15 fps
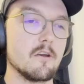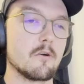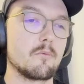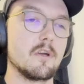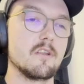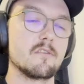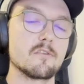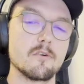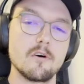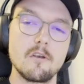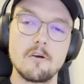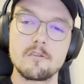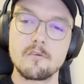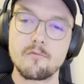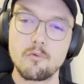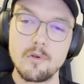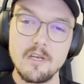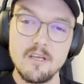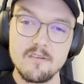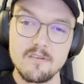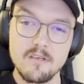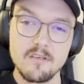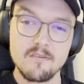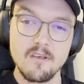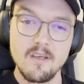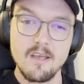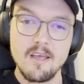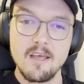already saw a lot of releases,